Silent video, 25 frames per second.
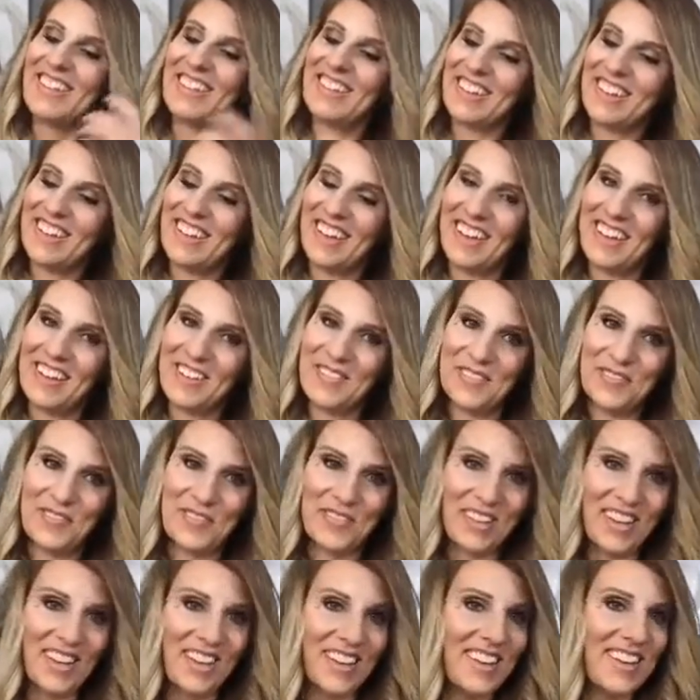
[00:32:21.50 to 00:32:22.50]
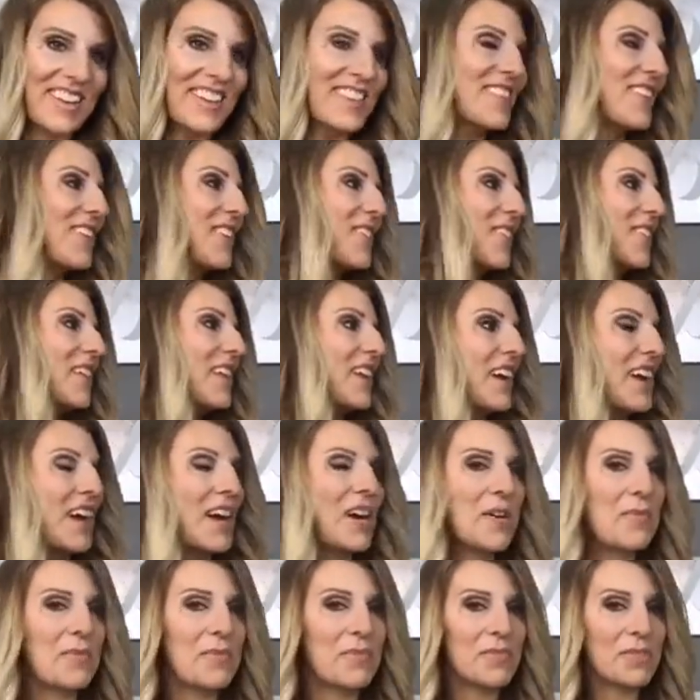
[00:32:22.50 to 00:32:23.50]
Okay, so
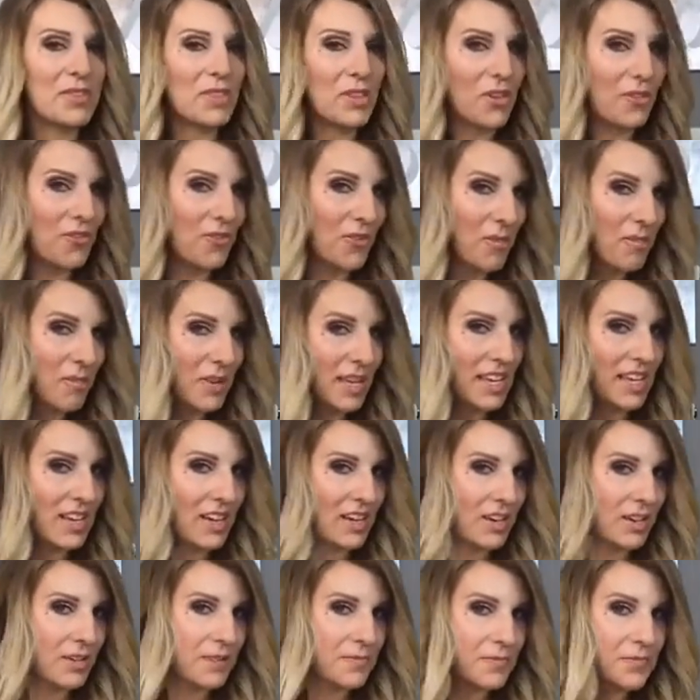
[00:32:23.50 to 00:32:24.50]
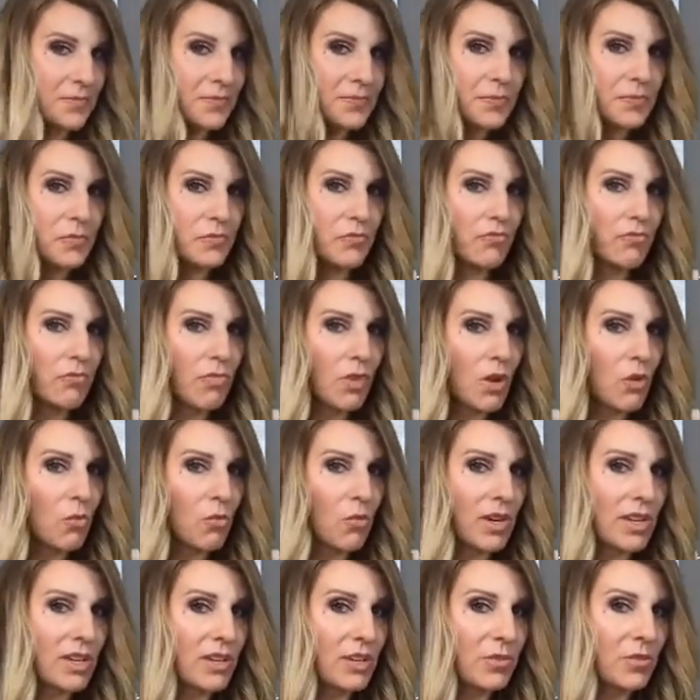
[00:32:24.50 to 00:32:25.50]
from here,
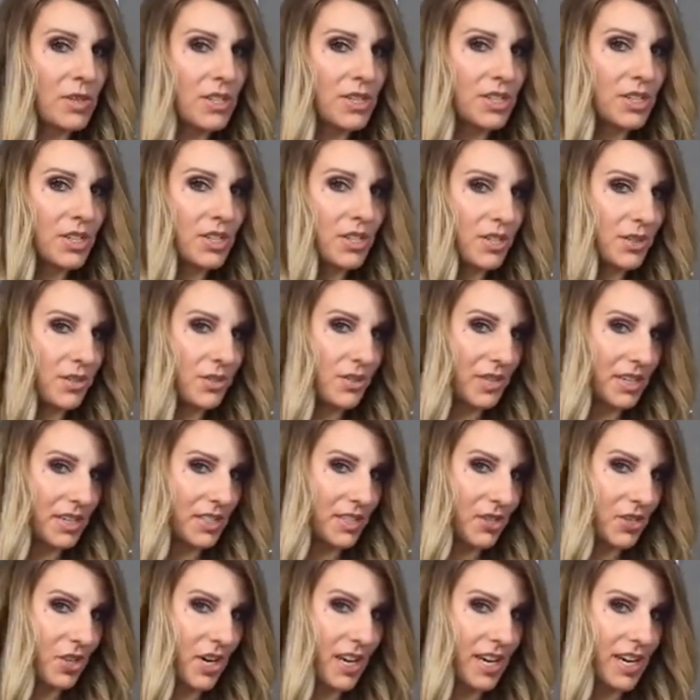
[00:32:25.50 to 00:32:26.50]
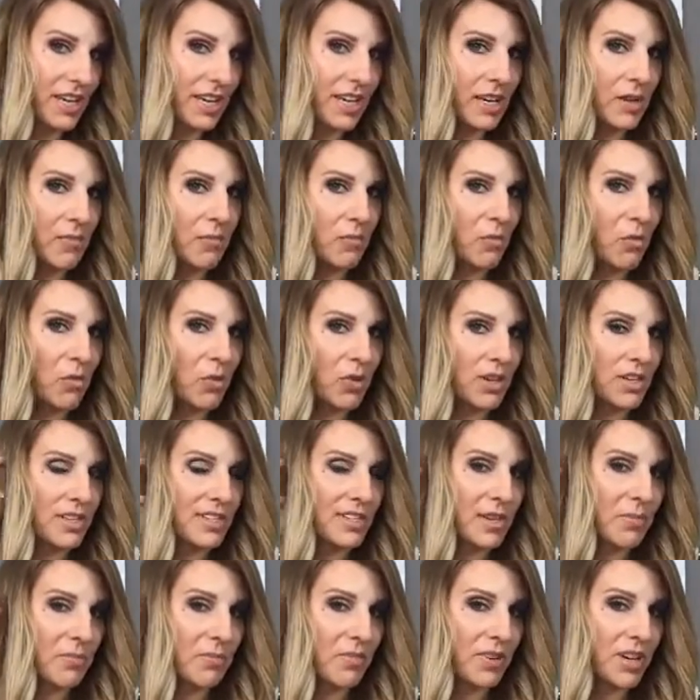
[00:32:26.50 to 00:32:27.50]
what you want to do is try and get more
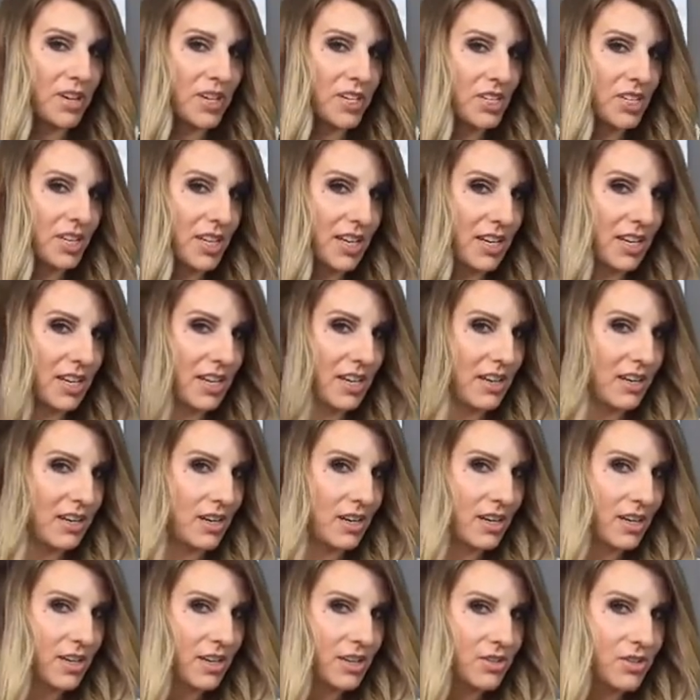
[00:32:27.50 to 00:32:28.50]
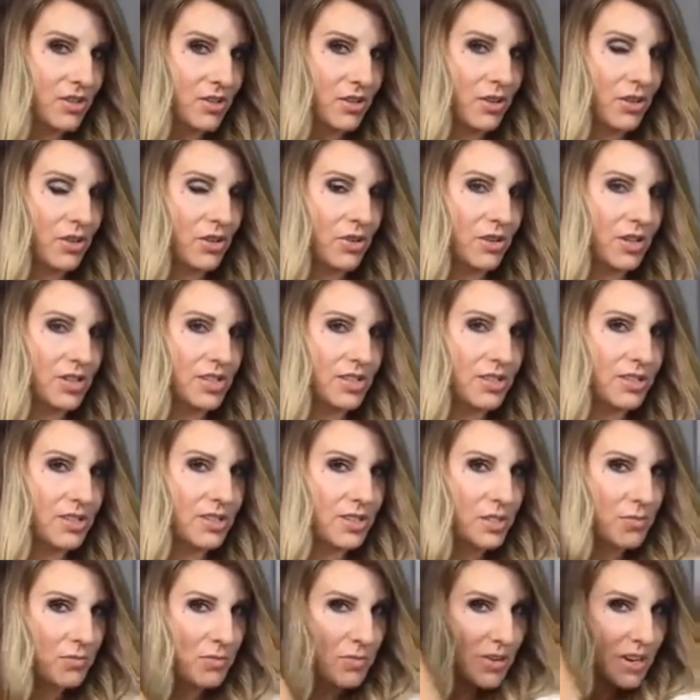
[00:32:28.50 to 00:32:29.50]
separation in here. So you're going to
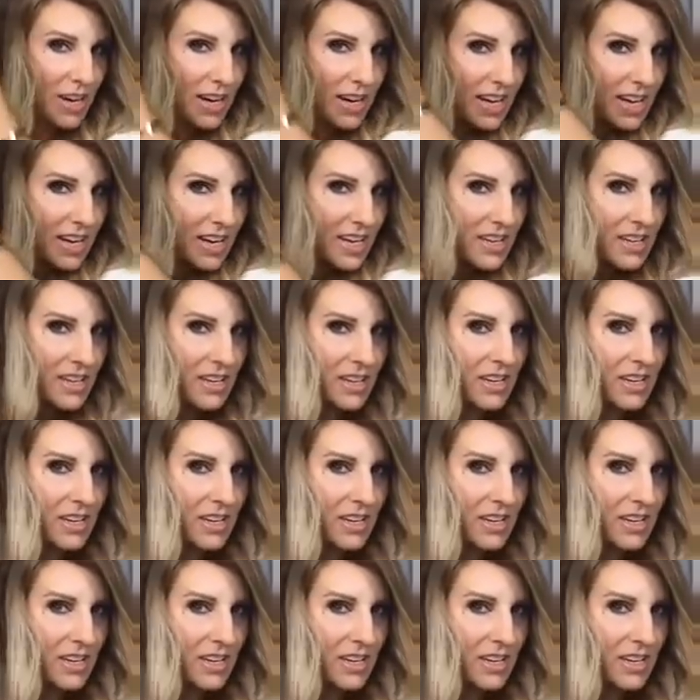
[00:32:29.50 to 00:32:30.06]
spray,